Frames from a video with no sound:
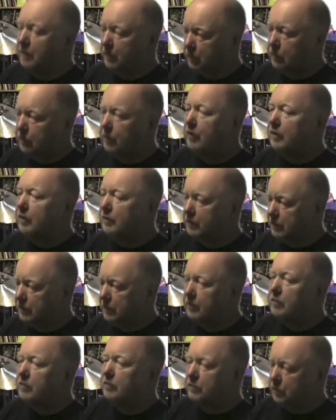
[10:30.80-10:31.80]
1,
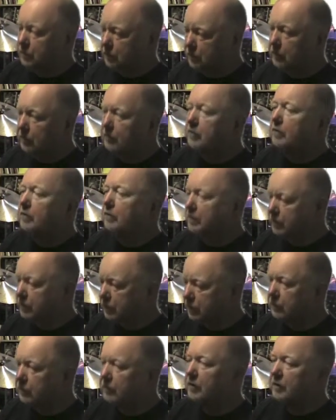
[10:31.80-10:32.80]
2,
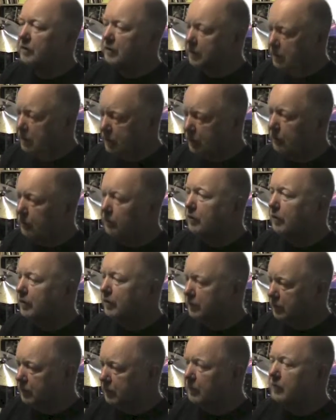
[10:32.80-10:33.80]
3,
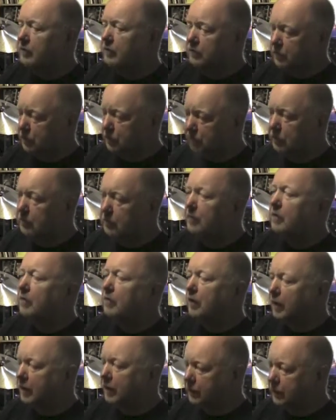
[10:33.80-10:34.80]
1, 2,
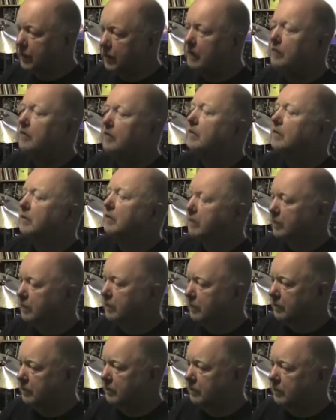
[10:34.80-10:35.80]
and then
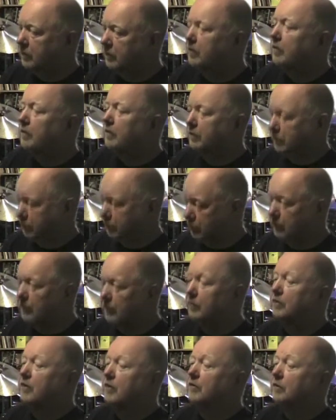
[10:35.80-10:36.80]
to
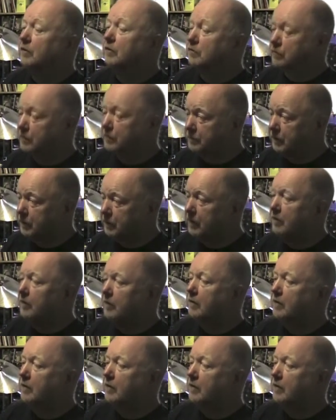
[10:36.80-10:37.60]
16th triplet.